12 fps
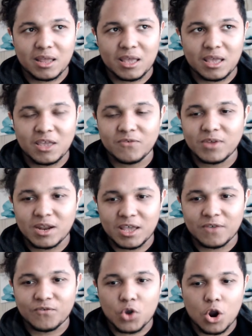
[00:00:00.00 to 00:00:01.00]
even
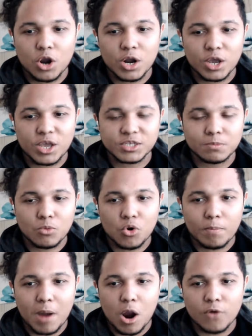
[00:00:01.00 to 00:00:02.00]
if Karna is more
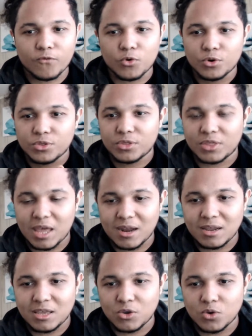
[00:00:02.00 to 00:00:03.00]
powerful
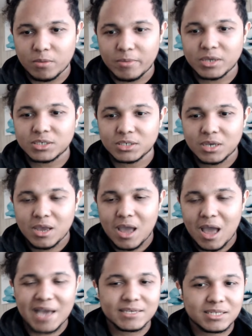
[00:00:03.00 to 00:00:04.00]
than Gilgamesh,
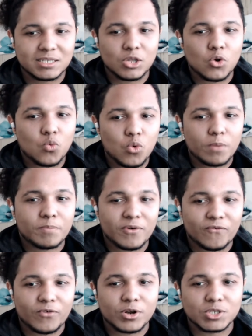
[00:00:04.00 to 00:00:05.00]
I still would
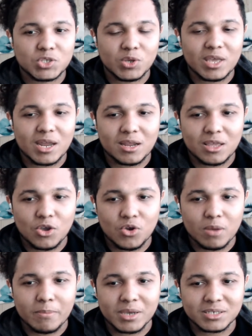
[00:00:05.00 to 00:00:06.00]
prefer to get
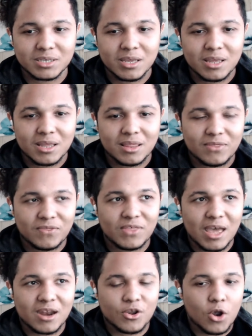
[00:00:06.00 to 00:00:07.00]
Gilgamesh
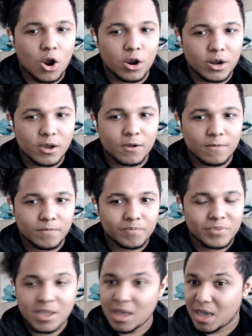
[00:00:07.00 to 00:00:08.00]
than Karna.
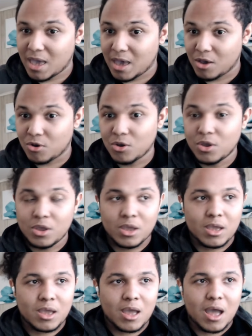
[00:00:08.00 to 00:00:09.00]
Hell,
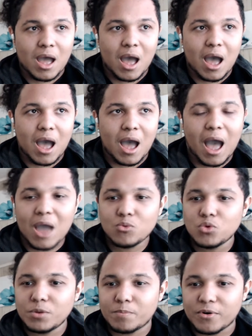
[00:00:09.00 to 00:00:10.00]
I
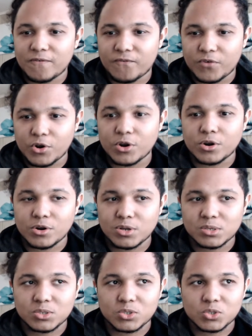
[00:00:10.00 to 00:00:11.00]
would prefer
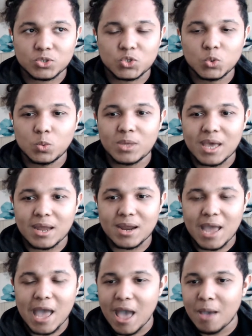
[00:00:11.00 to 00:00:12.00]
to get
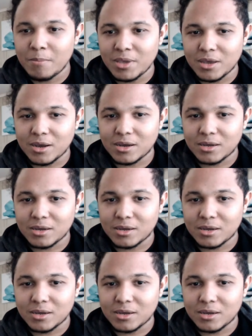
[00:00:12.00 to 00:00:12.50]
Emiya